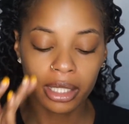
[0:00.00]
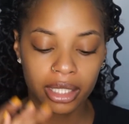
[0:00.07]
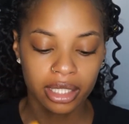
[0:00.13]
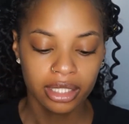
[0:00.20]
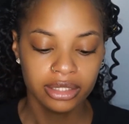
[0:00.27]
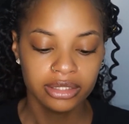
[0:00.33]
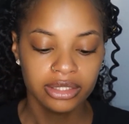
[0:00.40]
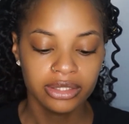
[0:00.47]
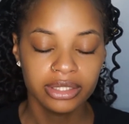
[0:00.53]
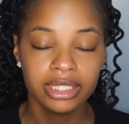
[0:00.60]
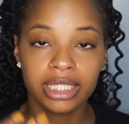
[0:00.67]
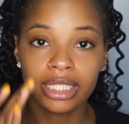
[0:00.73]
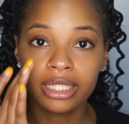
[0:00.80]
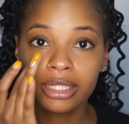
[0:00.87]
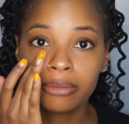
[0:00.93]

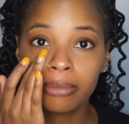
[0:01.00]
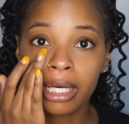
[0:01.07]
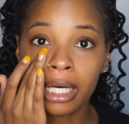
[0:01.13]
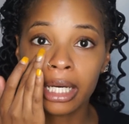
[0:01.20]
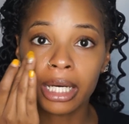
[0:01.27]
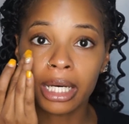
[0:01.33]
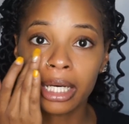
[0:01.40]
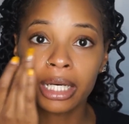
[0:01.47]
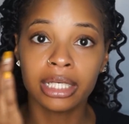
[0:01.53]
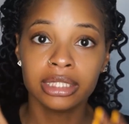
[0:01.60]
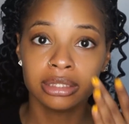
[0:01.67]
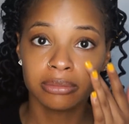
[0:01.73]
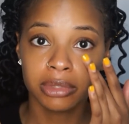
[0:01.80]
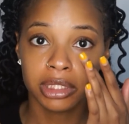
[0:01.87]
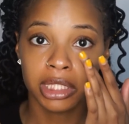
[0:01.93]
Underneath my eyes,
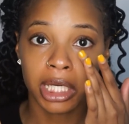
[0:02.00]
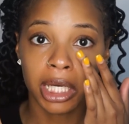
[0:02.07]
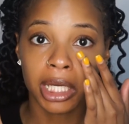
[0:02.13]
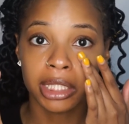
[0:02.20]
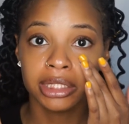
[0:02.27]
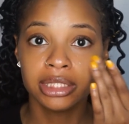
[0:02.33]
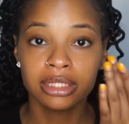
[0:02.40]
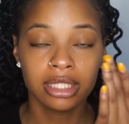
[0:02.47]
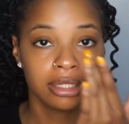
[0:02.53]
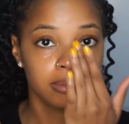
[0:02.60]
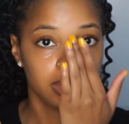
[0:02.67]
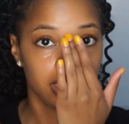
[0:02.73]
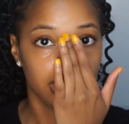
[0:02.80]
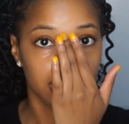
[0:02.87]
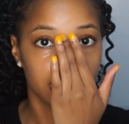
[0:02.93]
I'm gonna add some,
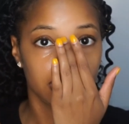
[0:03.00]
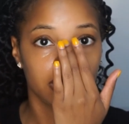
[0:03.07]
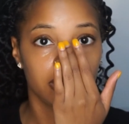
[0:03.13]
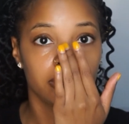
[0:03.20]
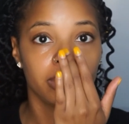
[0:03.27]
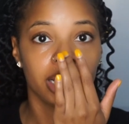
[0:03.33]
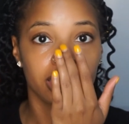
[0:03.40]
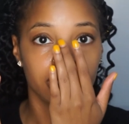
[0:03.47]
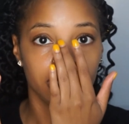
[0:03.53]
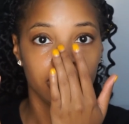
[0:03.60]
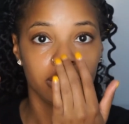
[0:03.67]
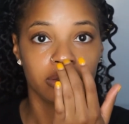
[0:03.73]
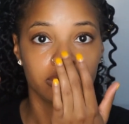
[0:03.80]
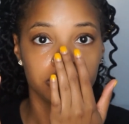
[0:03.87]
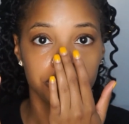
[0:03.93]
and on my
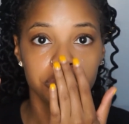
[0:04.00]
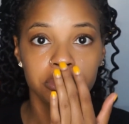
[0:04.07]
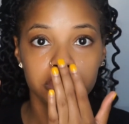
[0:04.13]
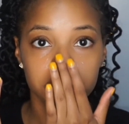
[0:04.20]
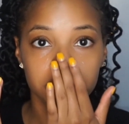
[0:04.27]
nose.